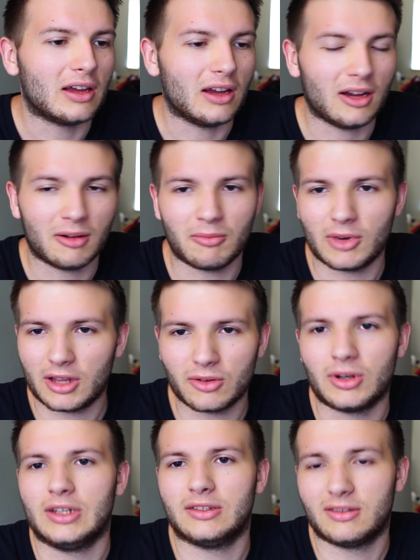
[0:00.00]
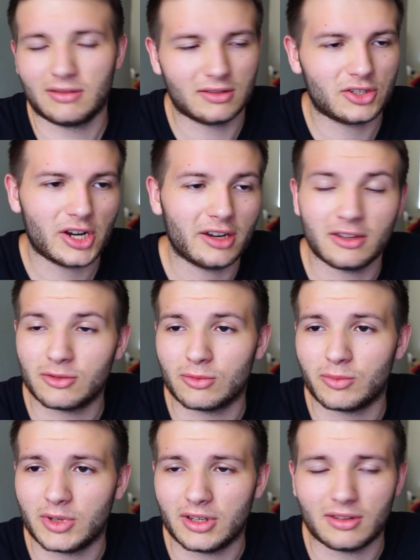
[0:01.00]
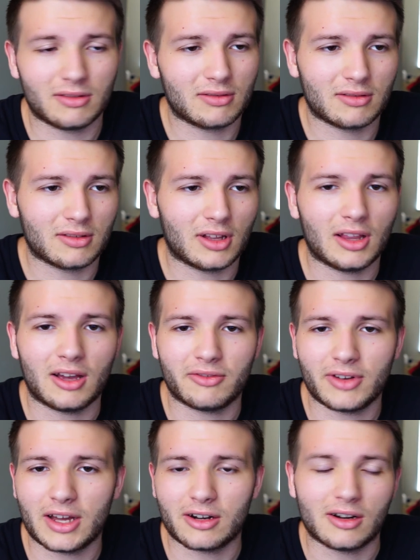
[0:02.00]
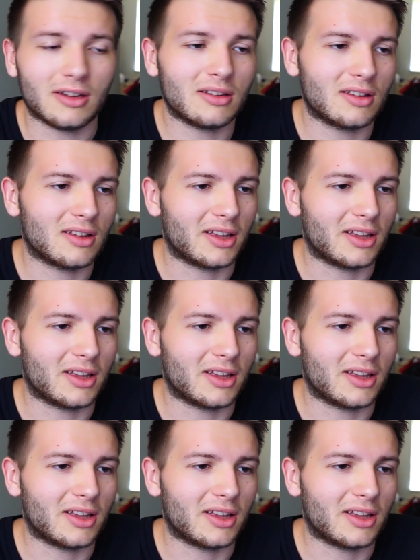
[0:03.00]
Otherwise, Chinese would be a lot fatter,